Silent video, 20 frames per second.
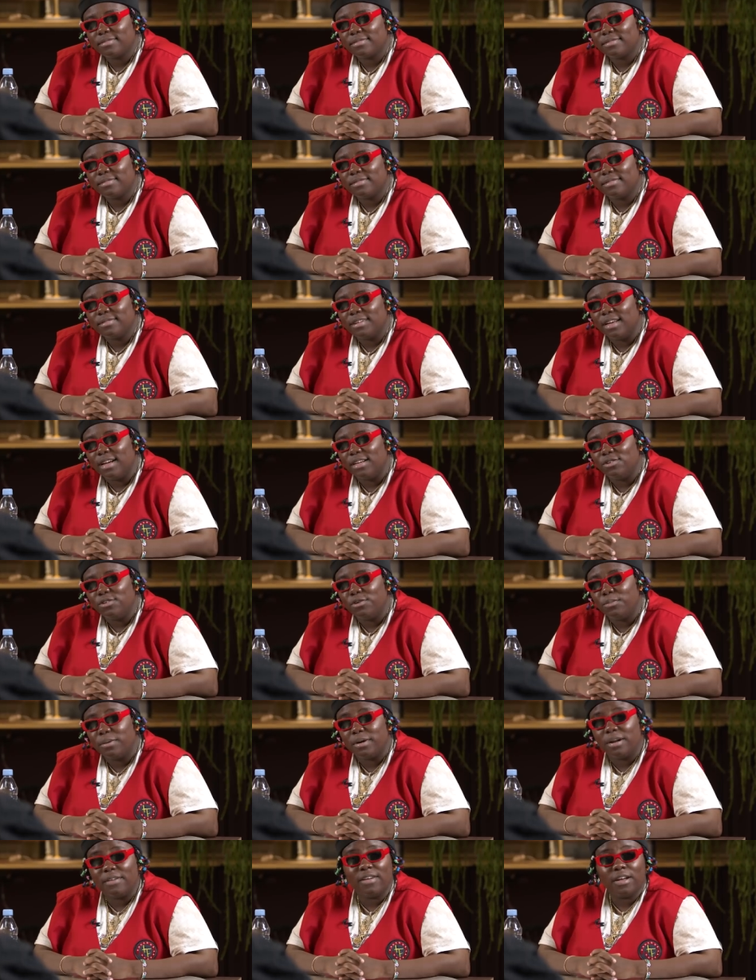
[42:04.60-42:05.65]
it's gone very quick. I know,
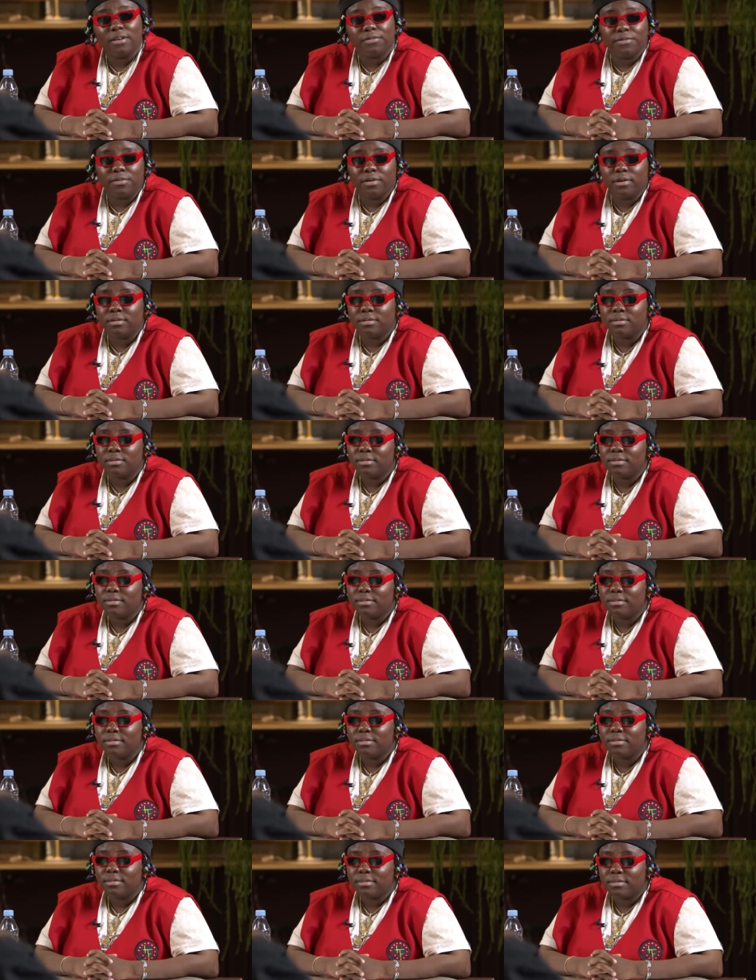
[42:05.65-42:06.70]
but I've had fun. Oh,
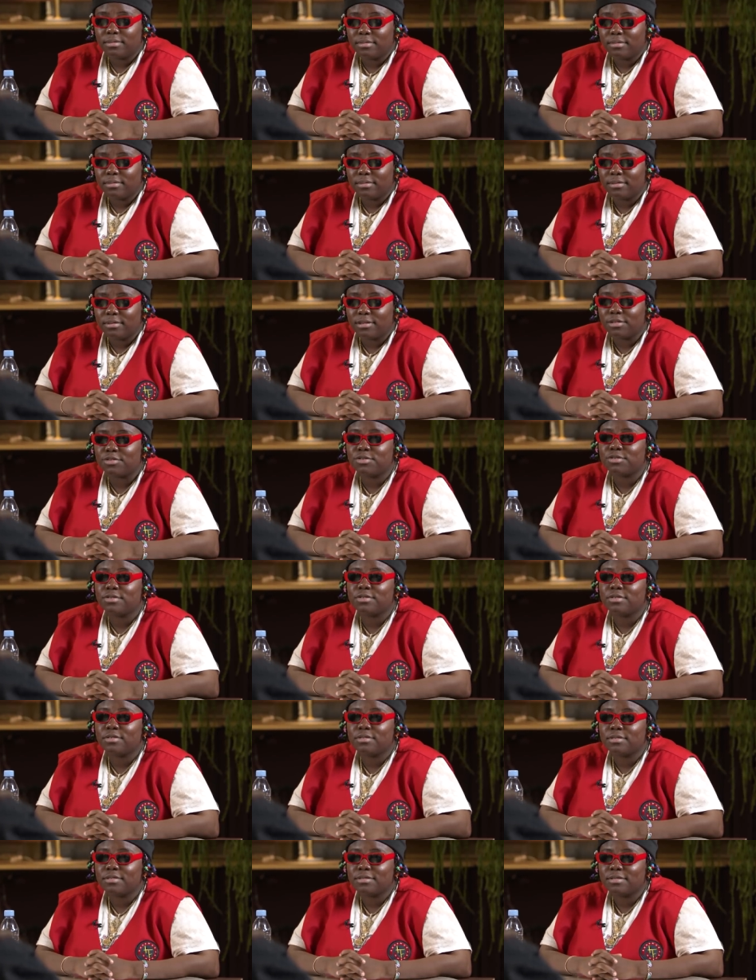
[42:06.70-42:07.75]
thank you so much. Uh,
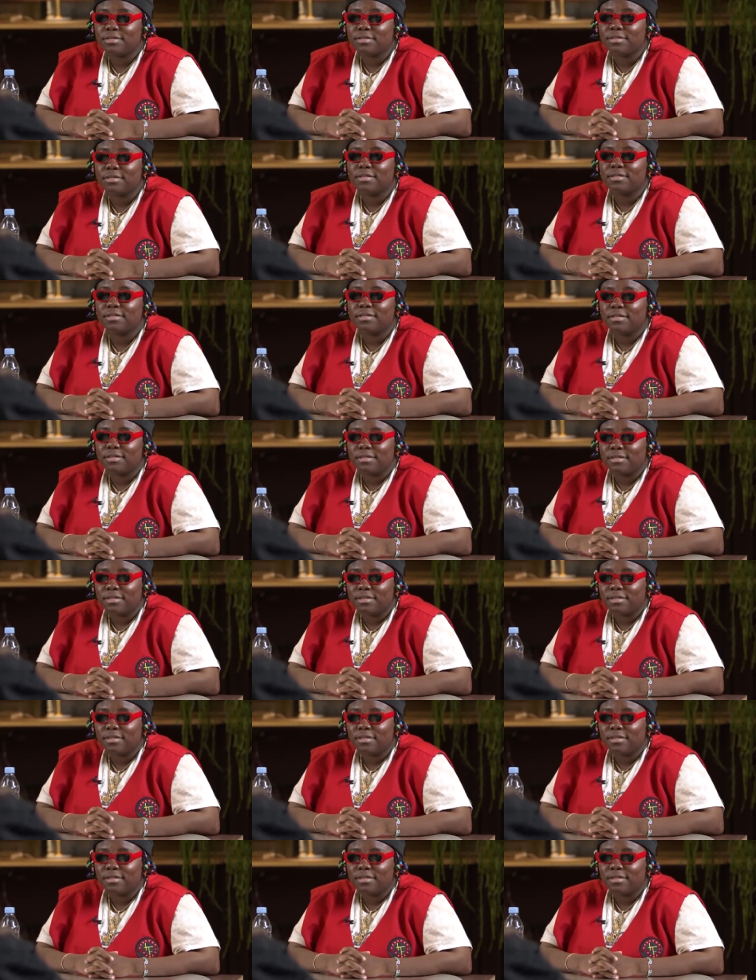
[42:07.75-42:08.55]
thank you for sitting down with